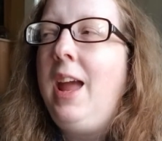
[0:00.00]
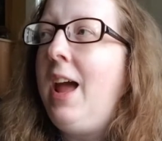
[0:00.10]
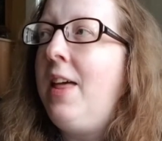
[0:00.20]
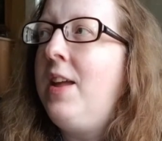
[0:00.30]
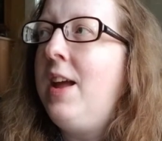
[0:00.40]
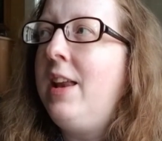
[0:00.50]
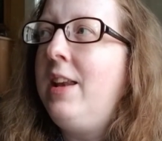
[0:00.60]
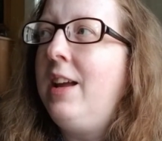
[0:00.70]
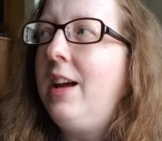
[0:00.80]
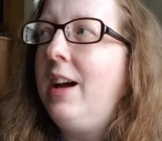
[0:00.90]
And
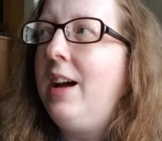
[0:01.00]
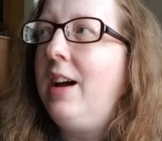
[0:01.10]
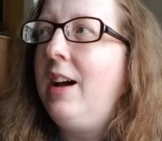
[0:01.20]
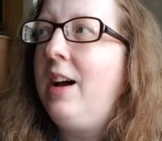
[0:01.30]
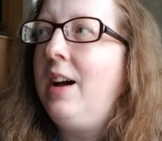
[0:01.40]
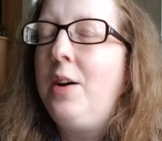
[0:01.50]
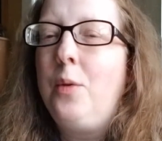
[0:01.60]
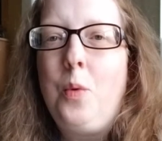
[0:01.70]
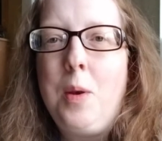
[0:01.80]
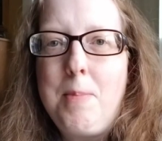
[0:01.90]
then
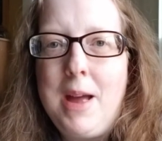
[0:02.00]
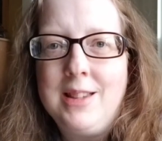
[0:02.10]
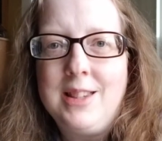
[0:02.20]
when Ben